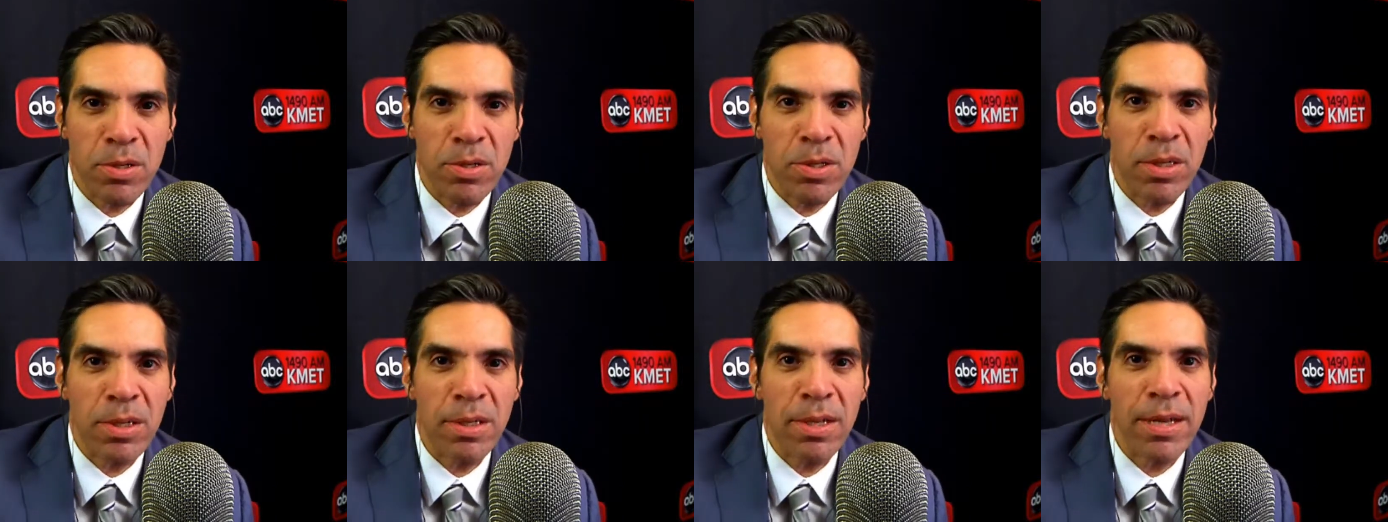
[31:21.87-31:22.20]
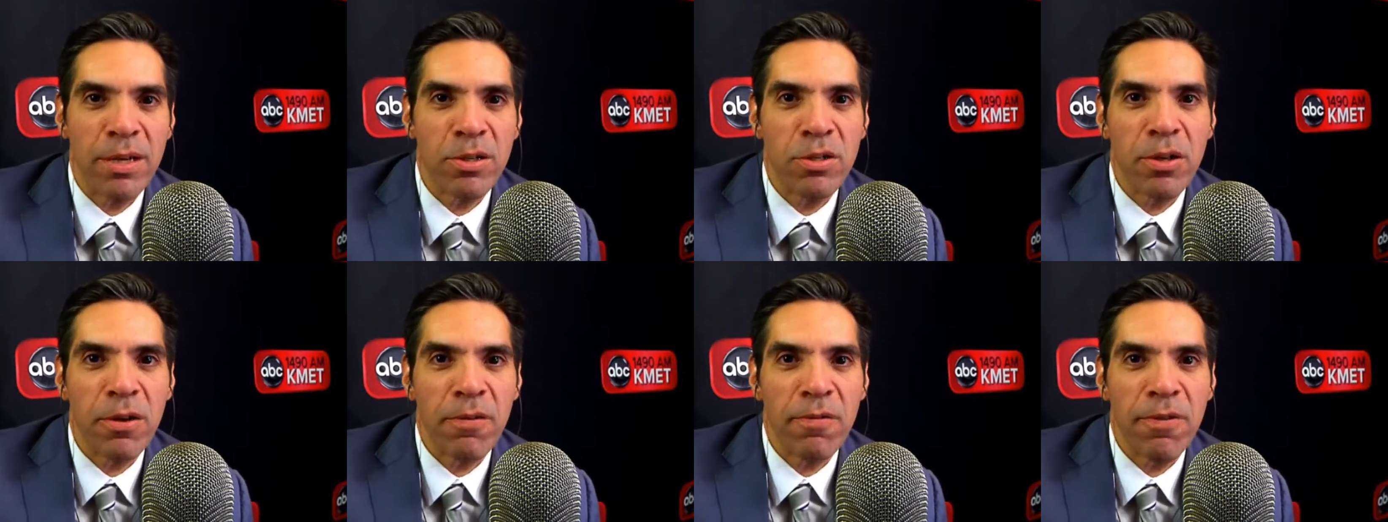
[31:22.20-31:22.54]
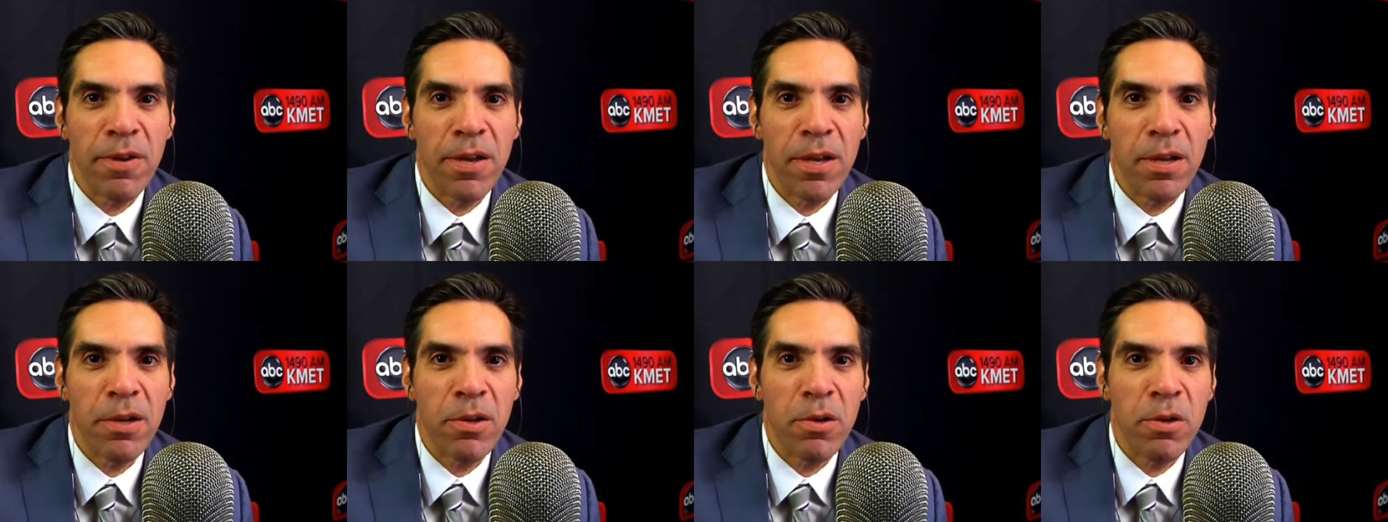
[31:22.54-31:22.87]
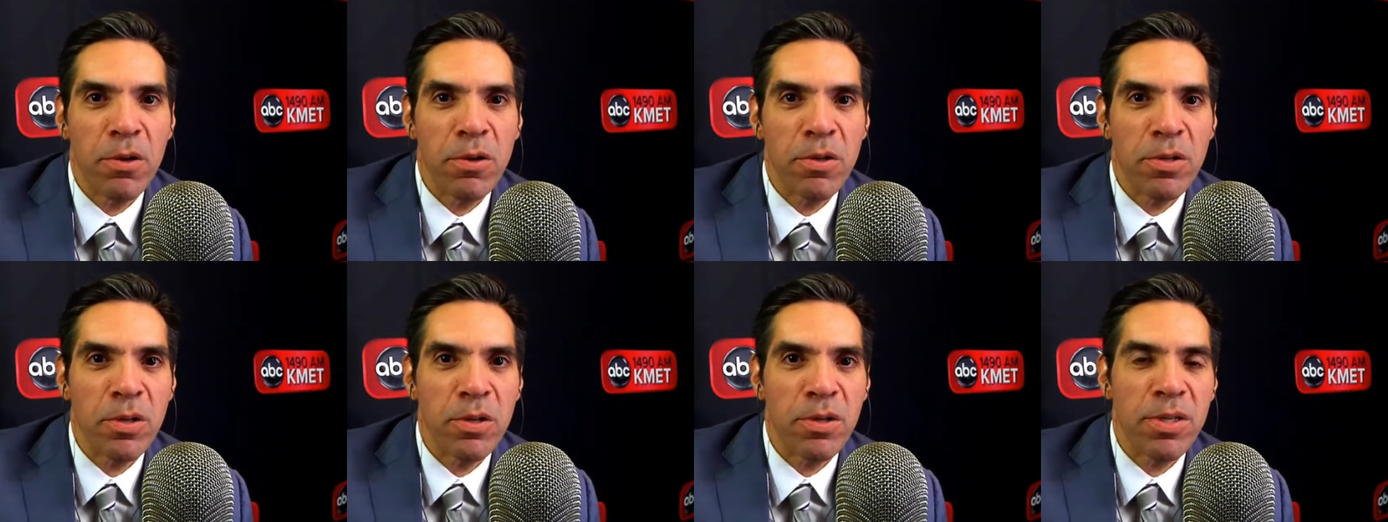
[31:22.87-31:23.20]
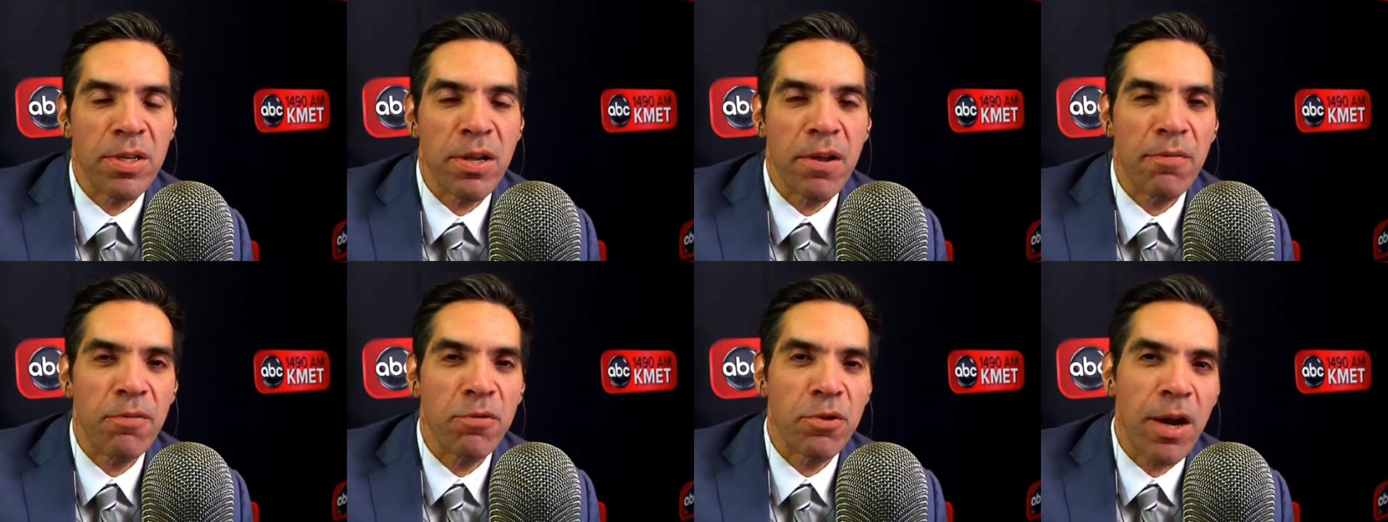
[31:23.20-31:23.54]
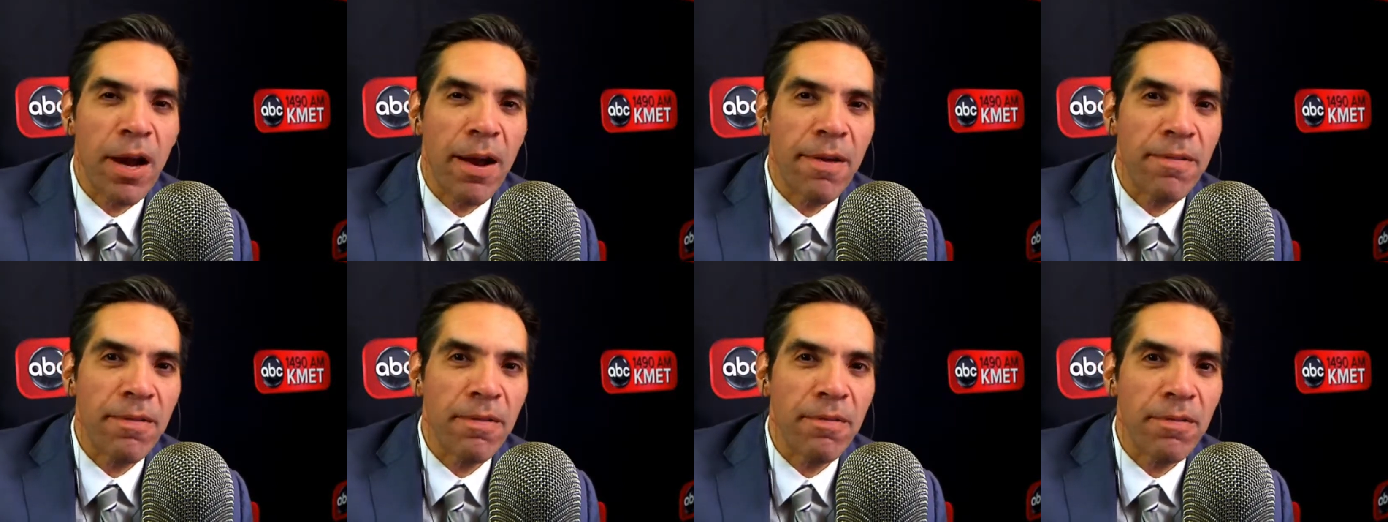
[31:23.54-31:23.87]
There's electric vehicles, there's
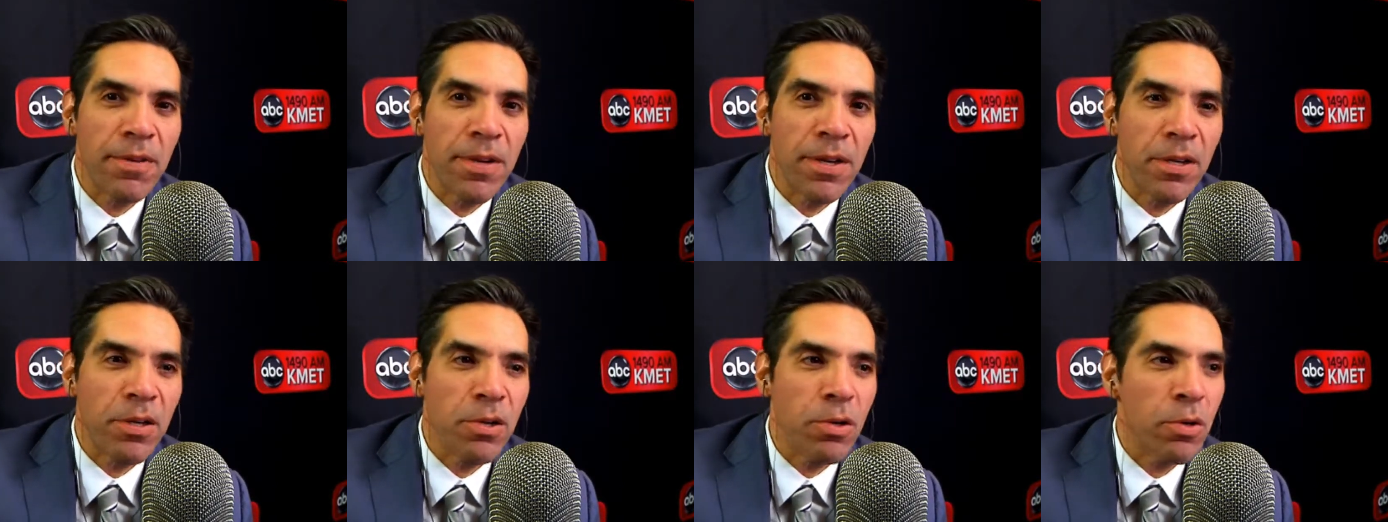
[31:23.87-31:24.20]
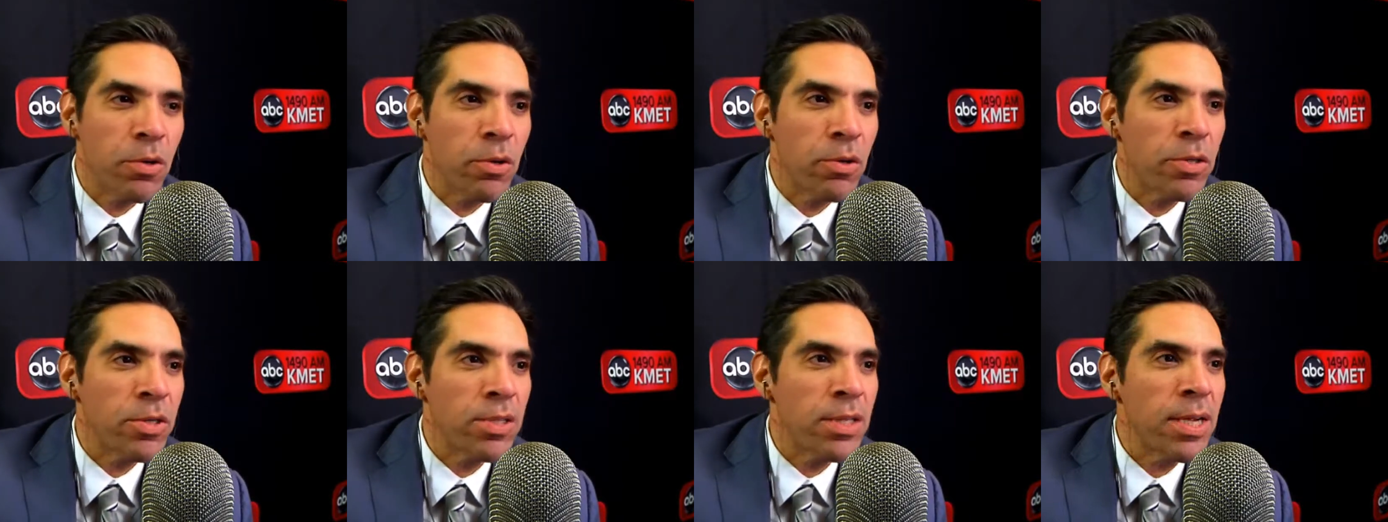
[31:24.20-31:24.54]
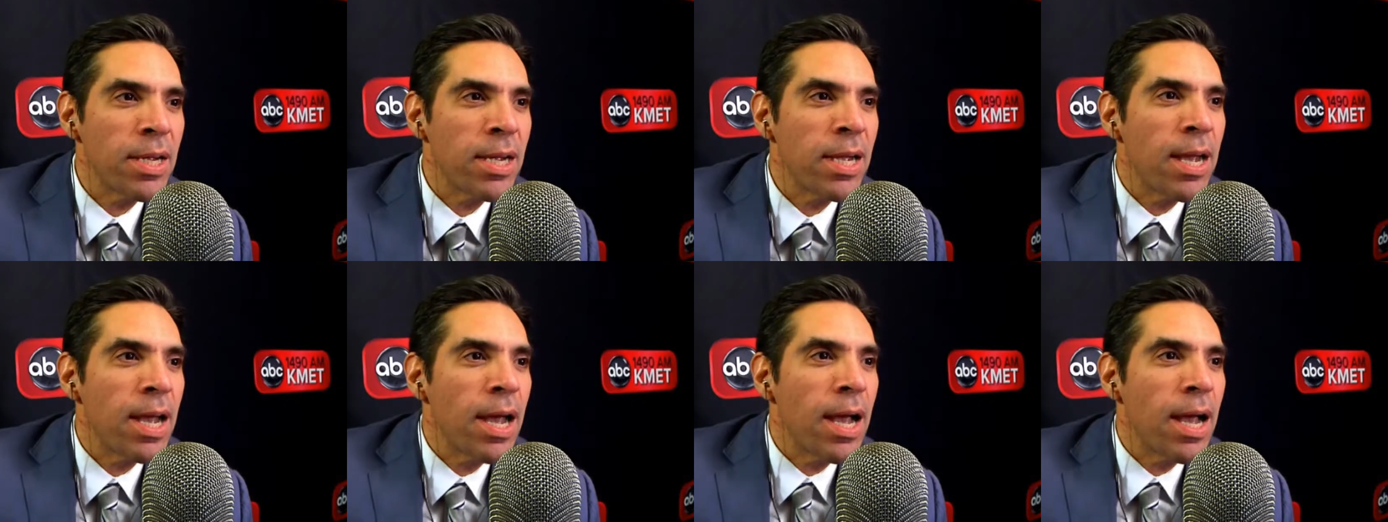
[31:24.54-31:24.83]
self-driving vehicles.